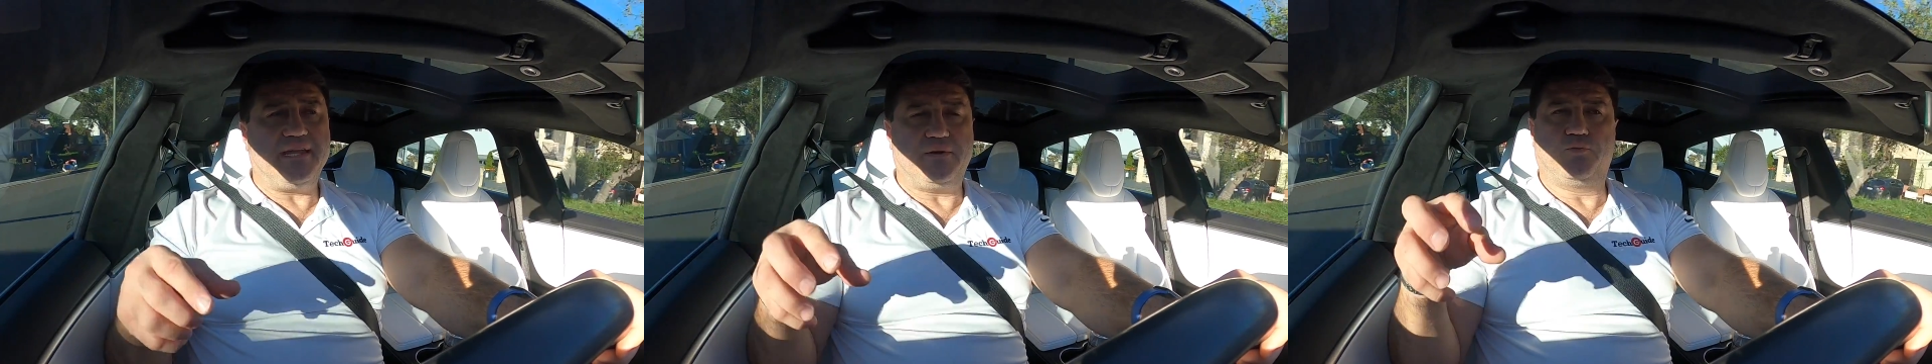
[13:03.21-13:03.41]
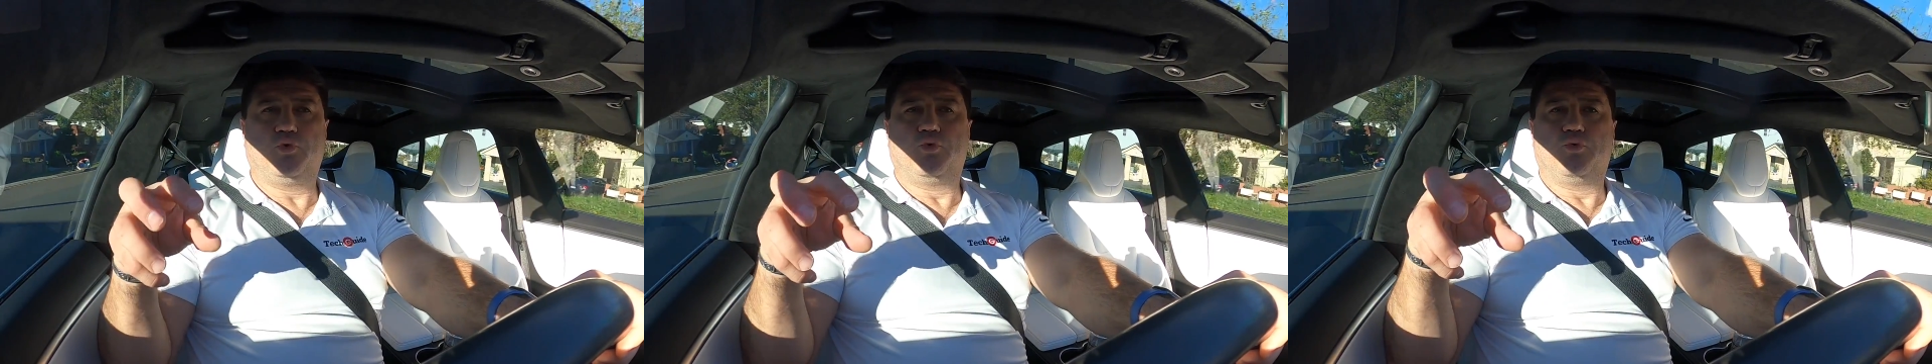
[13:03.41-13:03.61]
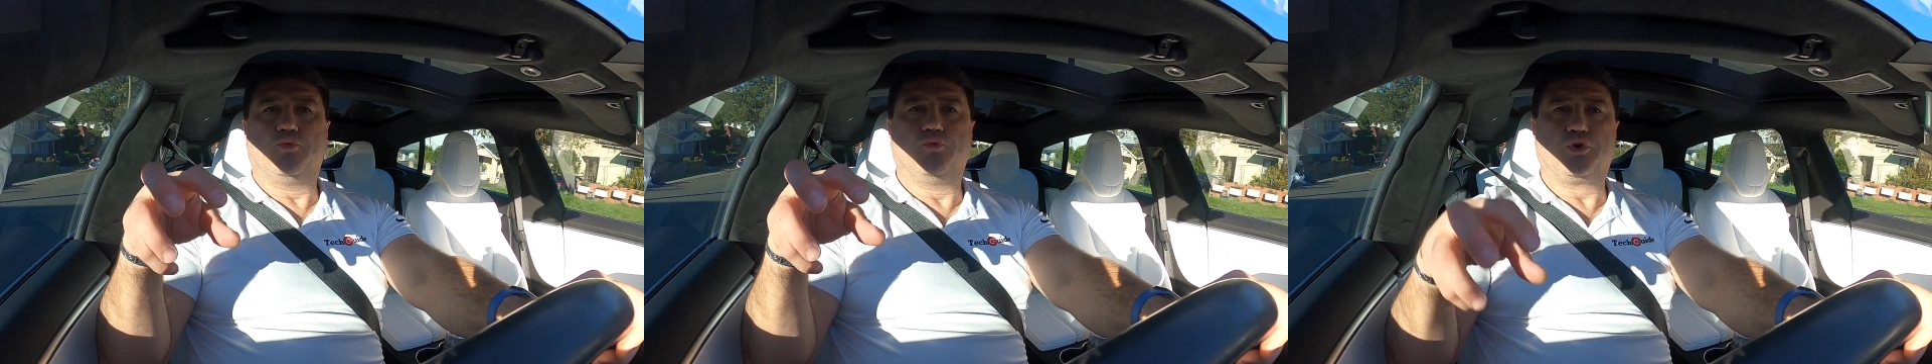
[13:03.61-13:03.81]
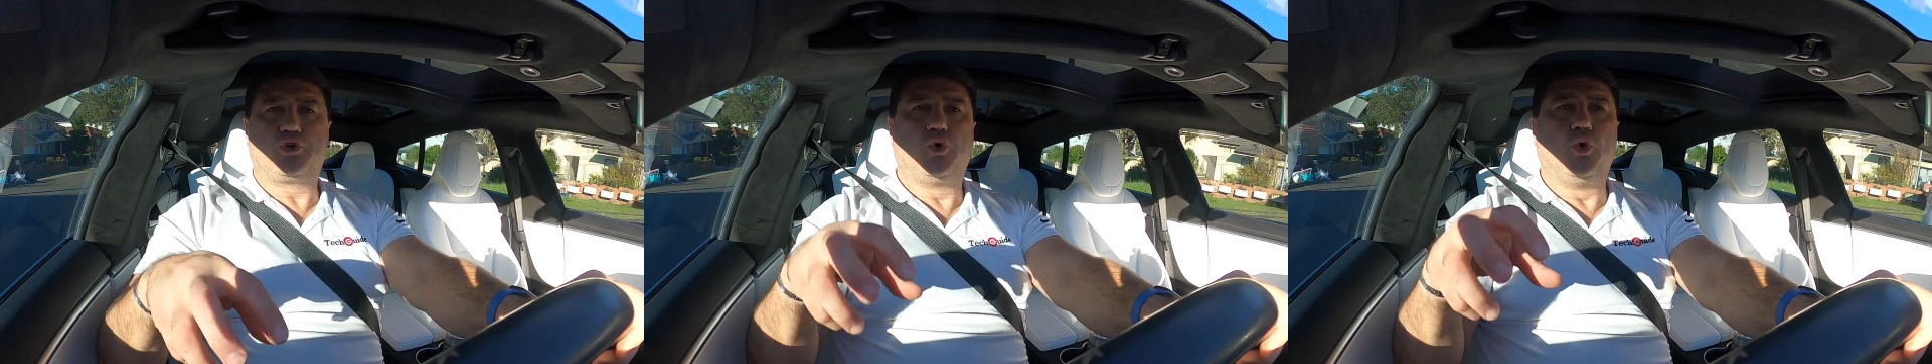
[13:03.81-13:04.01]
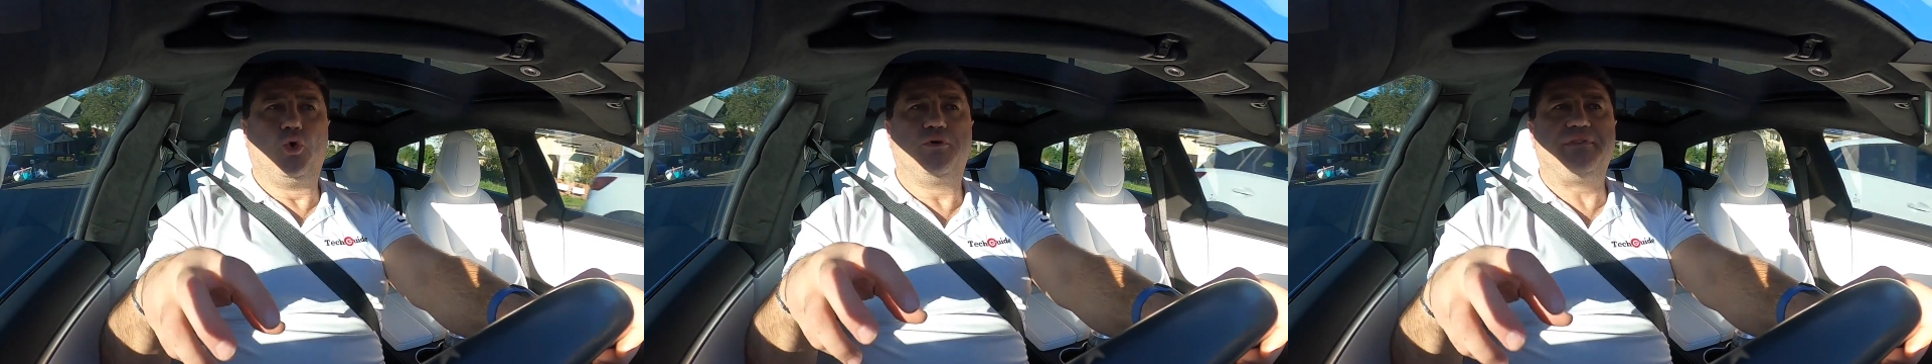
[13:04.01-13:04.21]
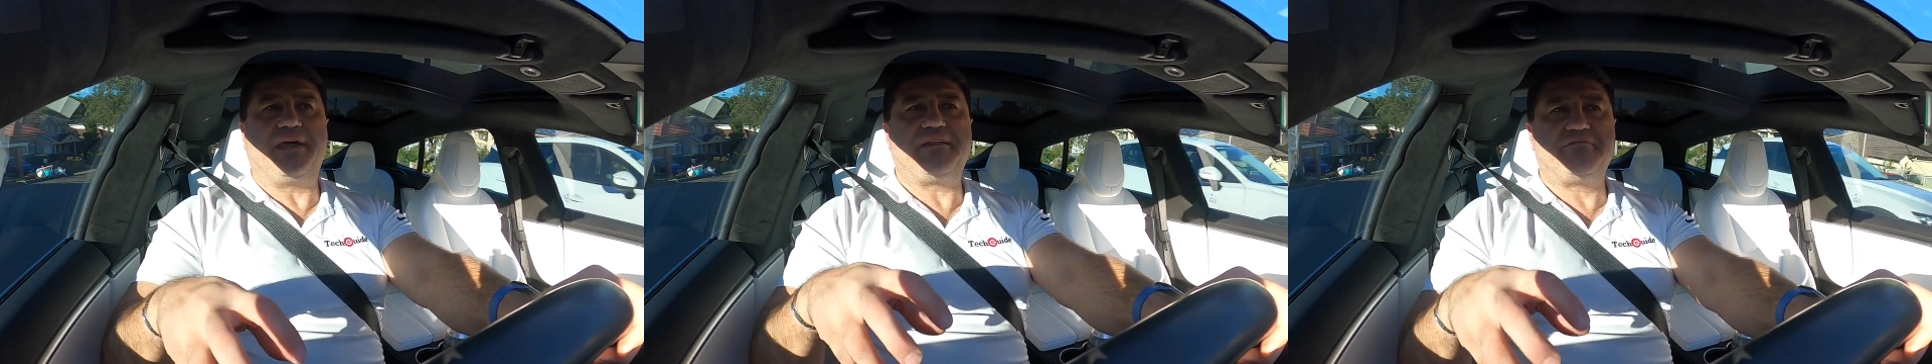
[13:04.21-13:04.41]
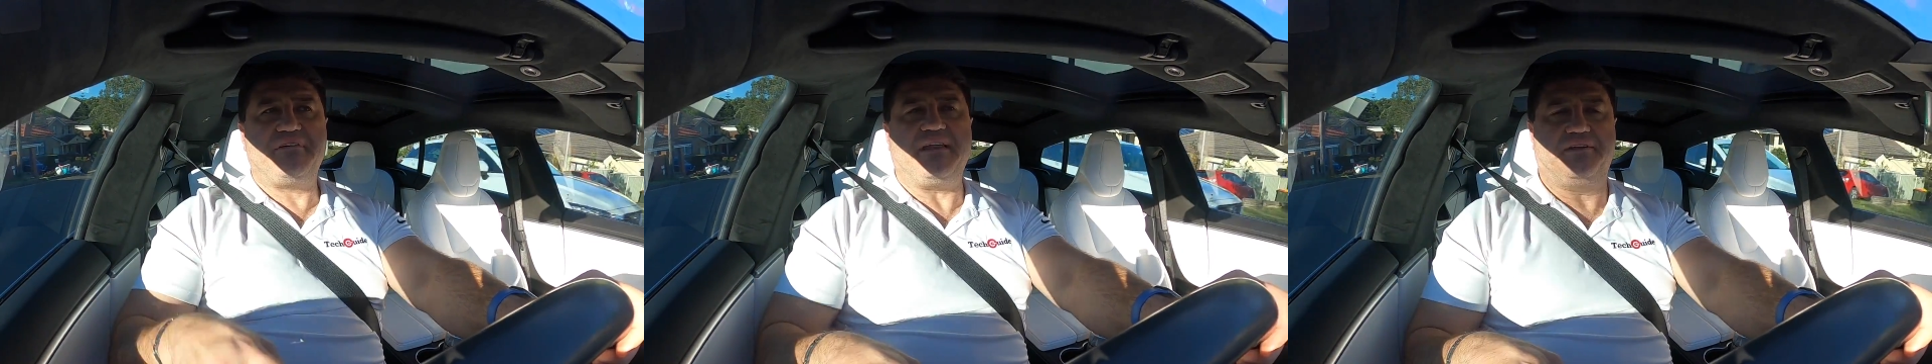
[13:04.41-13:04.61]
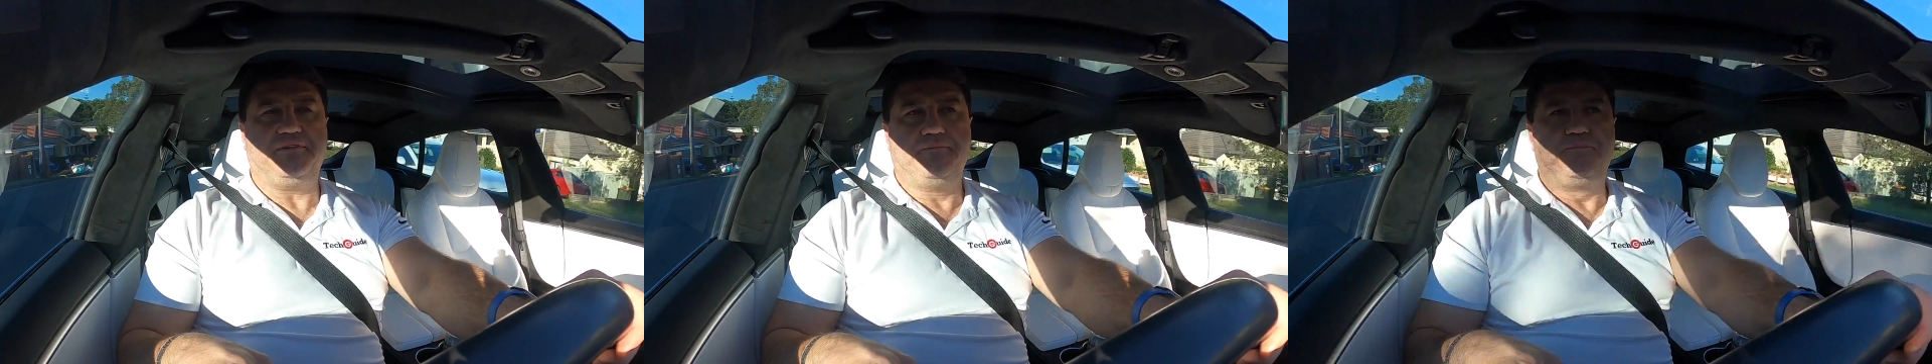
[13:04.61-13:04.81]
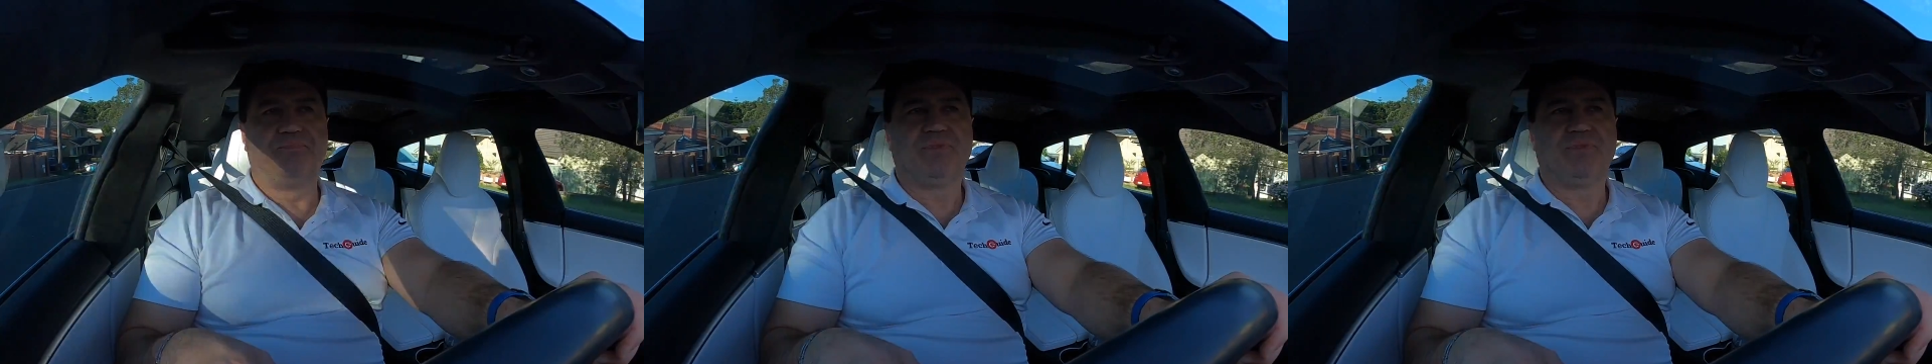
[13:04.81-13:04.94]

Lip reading: it will record that event.